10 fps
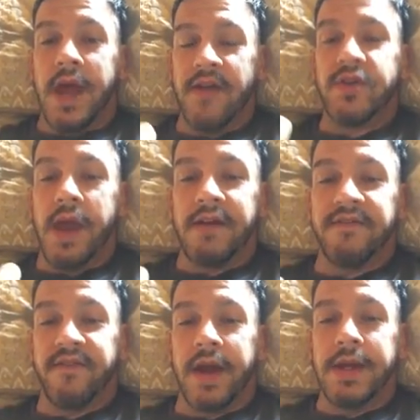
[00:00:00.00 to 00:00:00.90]
after you had a
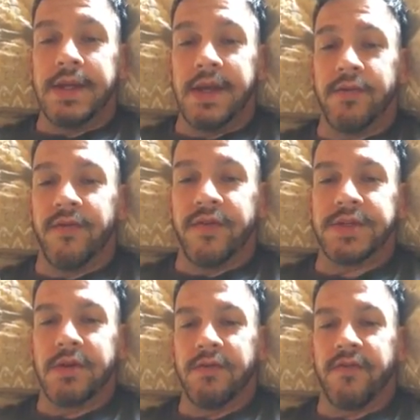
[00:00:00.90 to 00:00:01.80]
fight, even a
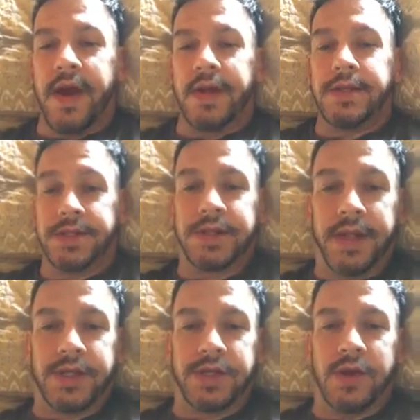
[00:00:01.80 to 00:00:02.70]
physical fight, just to
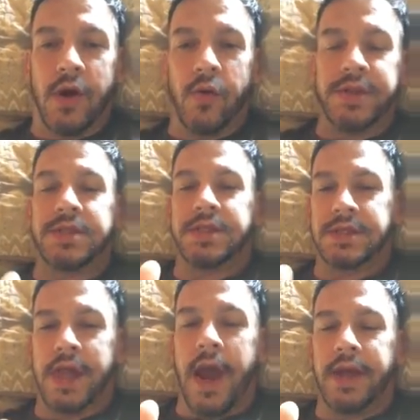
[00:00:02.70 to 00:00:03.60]
let you know, when
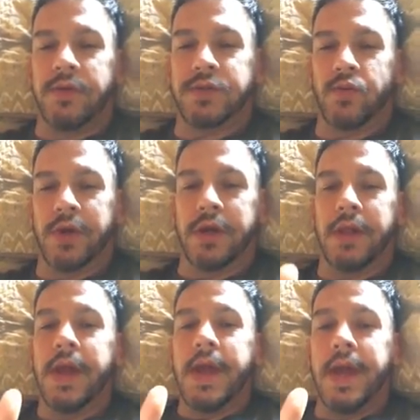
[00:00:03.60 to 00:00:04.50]
society was
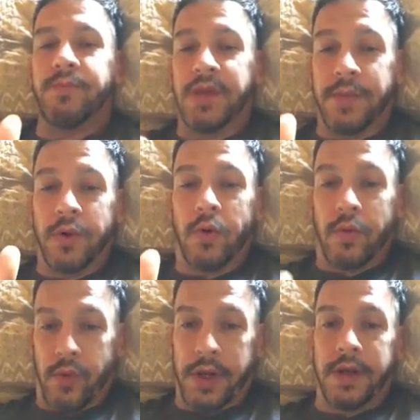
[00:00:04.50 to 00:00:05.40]
real and people
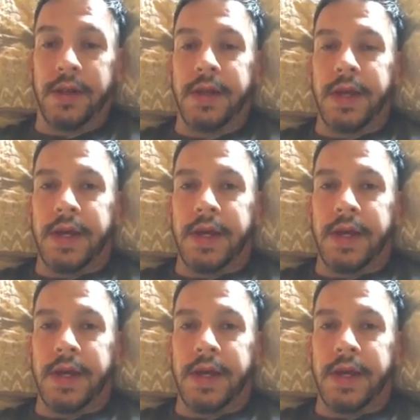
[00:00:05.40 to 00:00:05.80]
were real,